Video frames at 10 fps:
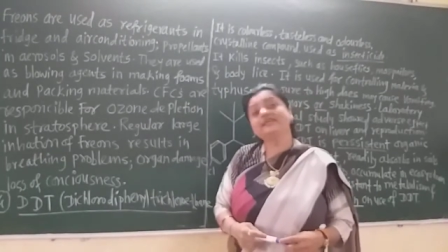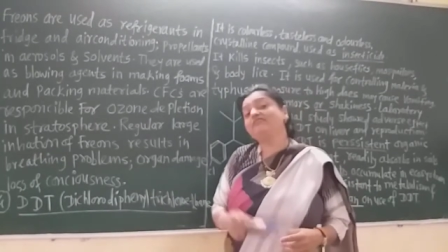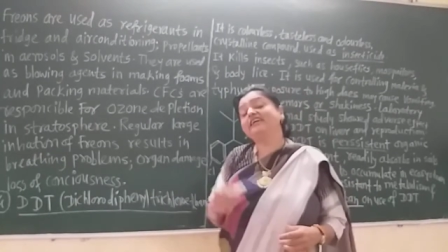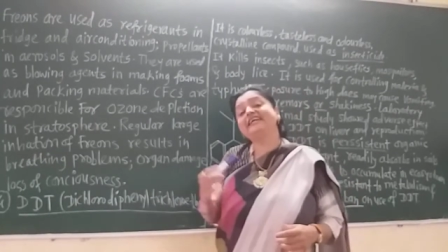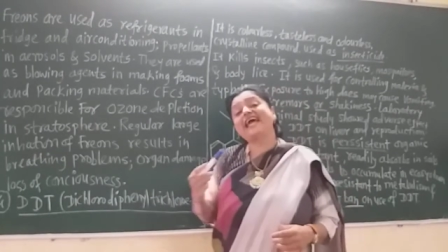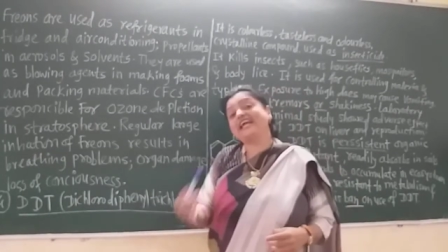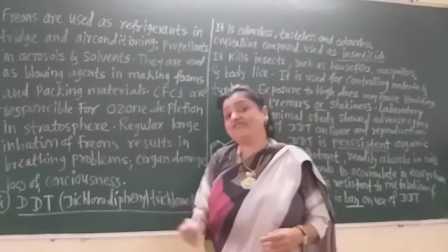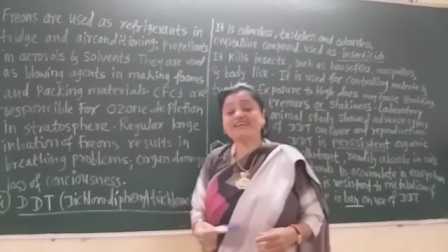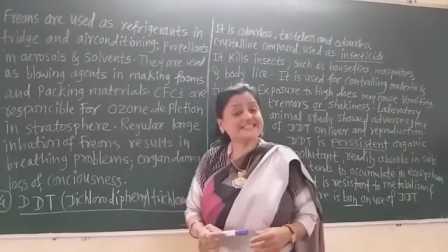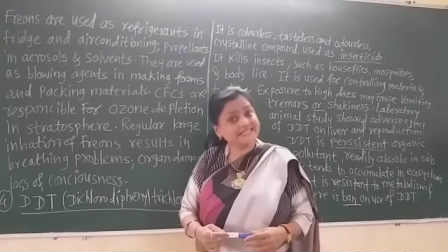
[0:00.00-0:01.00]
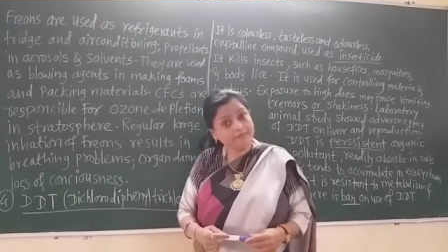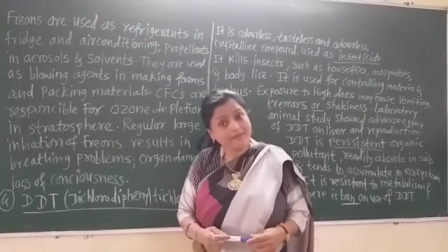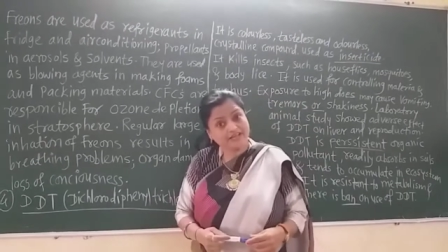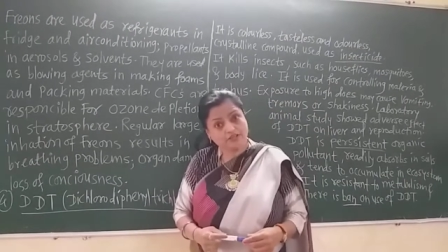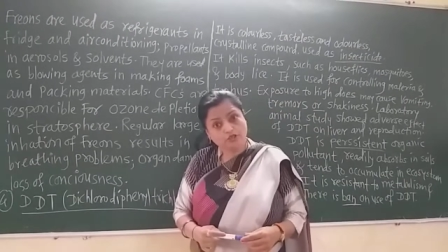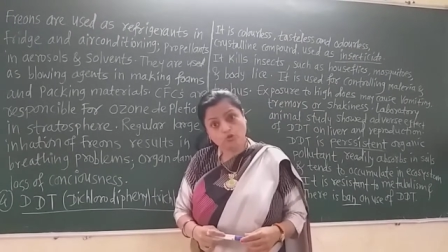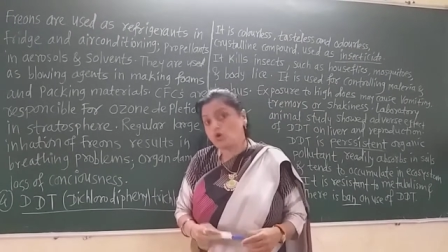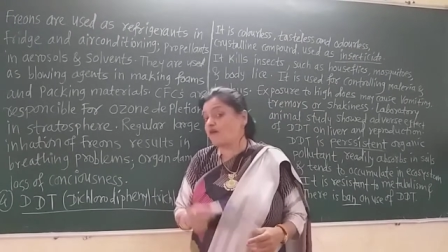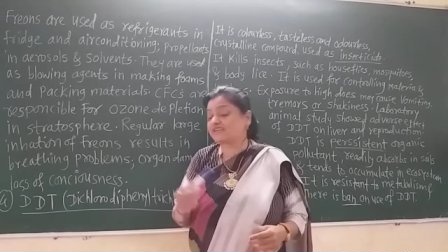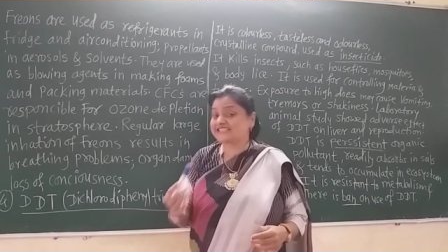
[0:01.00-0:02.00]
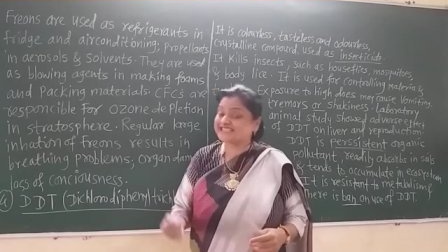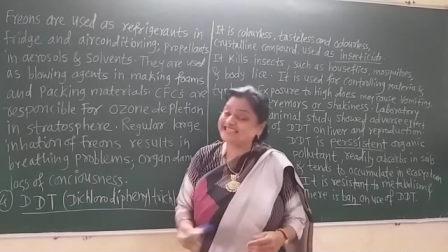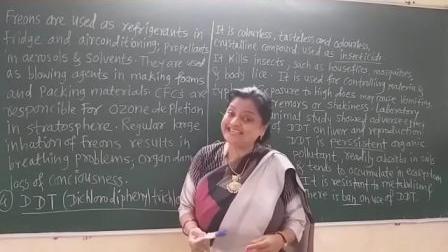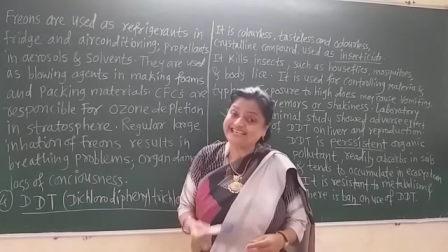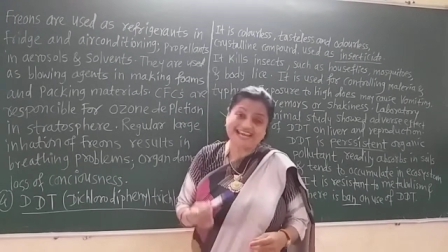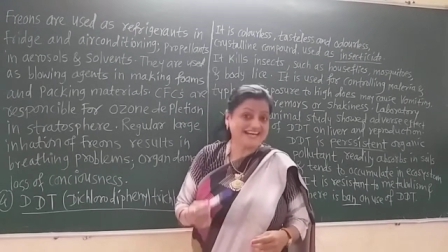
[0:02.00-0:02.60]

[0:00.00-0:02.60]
the very adverse effect to our skin and